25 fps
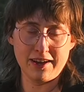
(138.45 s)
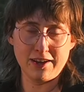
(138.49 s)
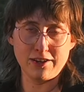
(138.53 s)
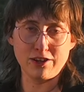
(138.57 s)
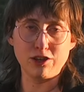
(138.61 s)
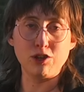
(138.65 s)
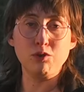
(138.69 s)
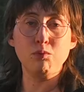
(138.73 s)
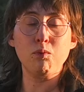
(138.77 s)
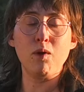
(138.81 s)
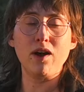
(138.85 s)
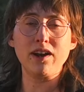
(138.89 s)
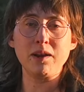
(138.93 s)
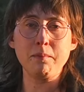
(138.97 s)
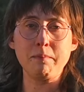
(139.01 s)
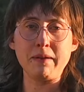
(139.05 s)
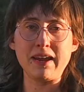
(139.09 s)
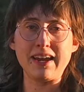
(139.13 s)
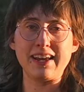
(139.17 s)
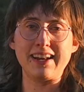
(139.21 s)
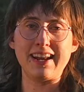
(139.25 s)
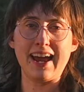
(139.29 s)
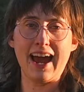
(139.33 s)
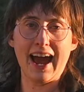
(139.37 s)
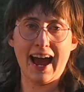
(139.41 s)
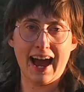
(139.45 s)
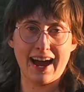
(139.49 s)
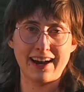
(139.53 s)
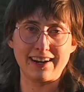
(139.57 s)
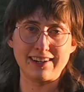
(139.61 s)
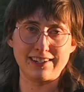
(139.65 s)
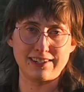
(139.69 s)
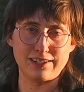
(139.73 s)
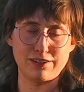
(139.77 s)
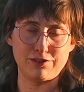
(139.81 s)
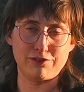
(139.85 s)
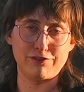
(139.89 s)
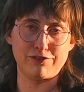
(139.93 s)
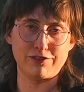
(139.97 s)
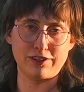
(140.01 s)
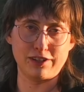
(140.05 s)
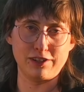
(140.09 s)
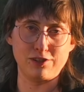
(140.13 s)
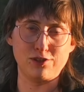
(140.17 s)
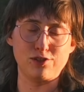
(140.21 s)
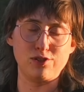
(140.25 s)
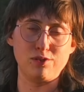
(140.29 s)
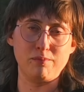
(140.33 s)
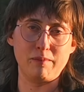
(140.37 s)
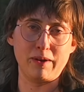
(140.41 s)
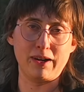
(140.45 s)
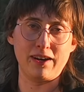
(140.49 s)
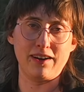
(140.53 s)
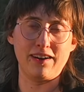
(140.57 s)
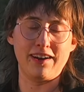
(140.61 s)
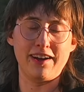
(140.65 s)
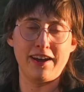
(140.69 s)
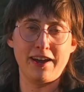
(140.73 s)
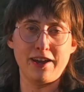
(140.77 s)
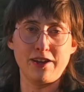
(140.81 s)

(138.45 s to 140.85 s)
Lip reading: You want to be an active consumer.